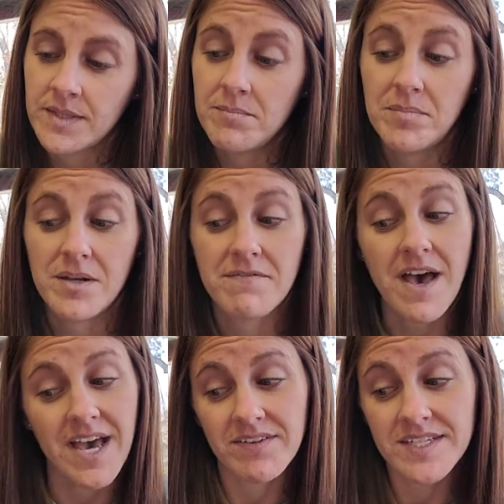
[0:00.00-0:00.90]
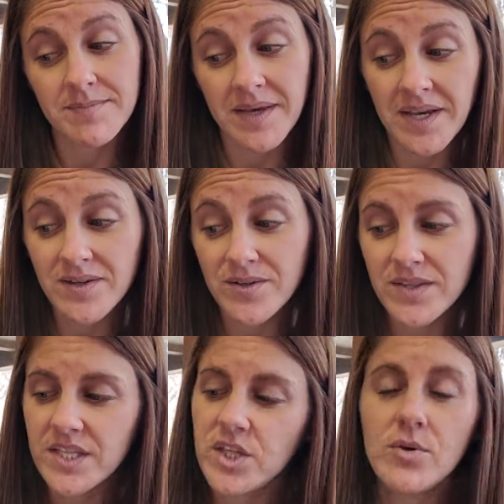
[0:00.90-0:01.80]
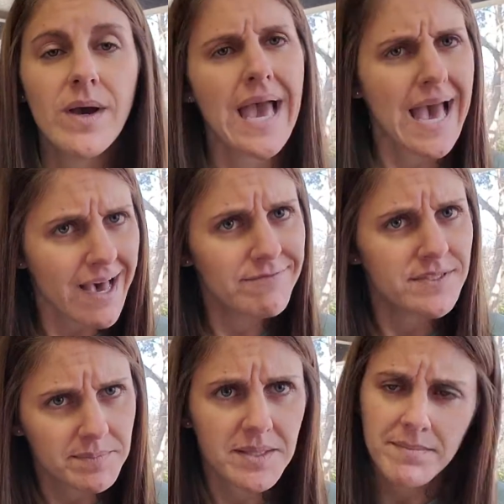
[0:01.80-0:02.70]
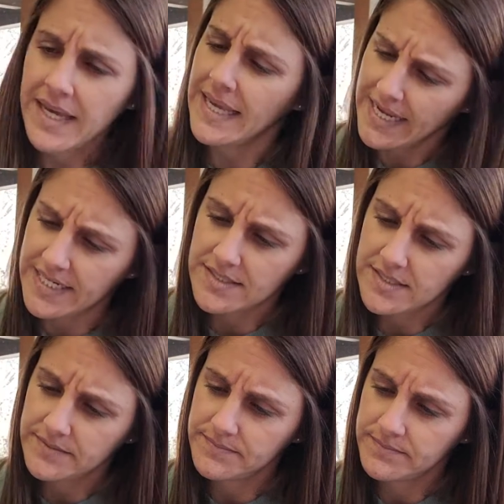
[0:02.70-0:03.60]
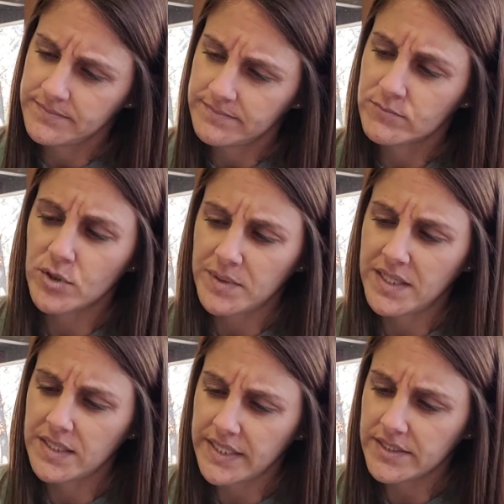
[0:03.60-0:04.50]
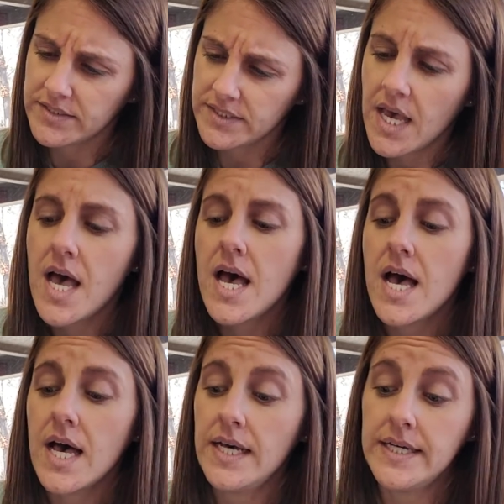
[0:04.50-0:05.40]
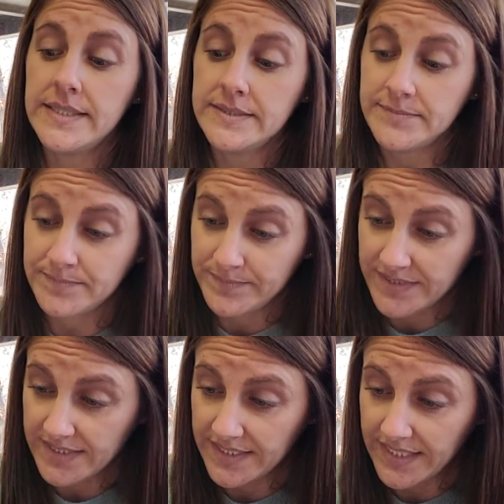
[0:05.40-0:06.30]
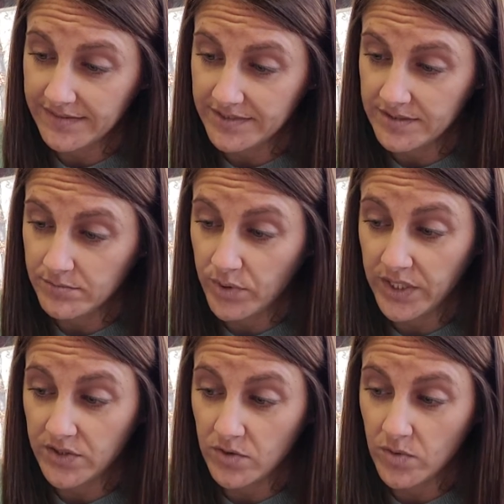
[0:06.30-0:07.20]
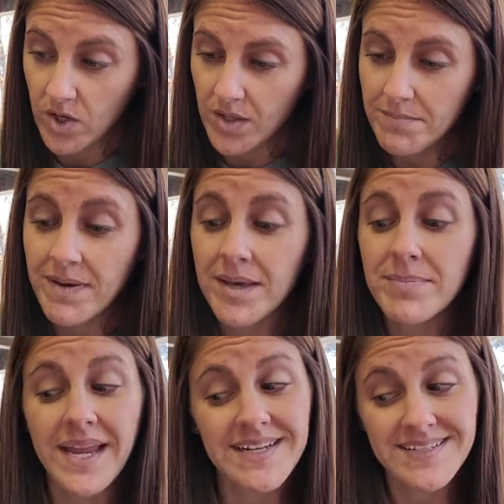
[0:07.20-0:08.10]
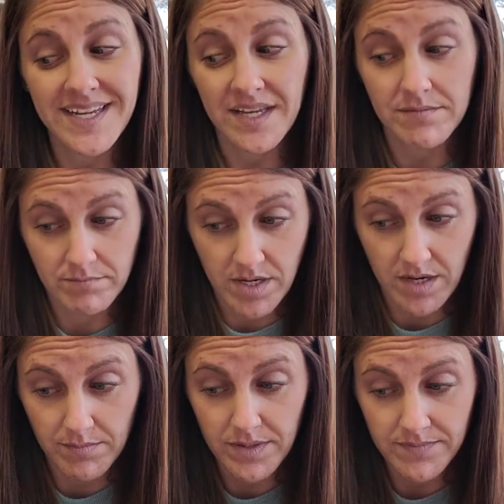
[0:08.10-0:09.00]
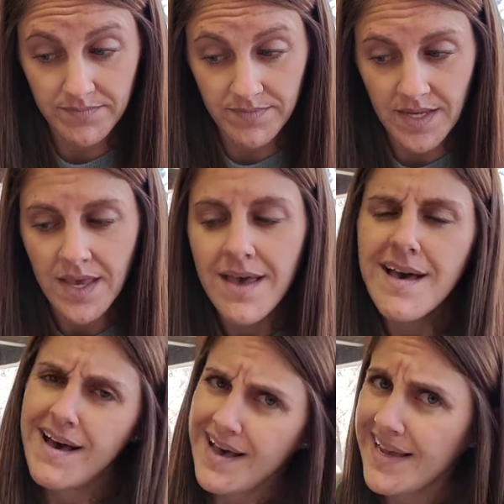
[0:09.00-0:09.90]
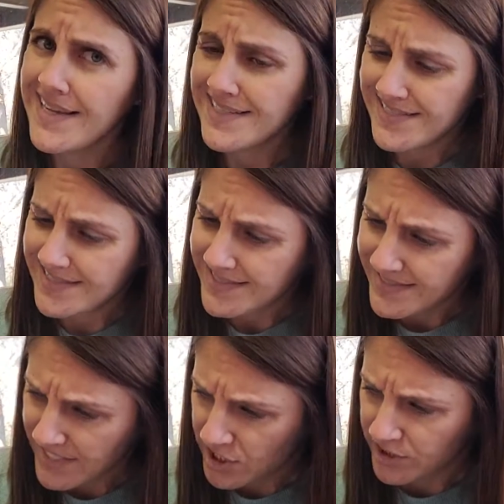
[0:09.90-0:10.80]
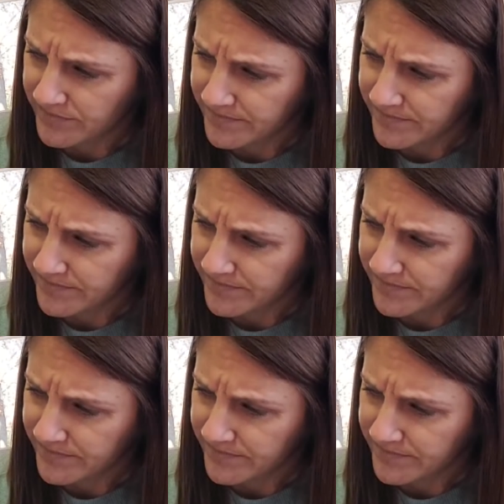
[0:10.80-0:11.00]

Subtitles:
But if Ivan is my uncle, then you have to be my aunt, Ruby declares. Ahem, says Ivan, pointing to the wall. My painting, Bob. I consider.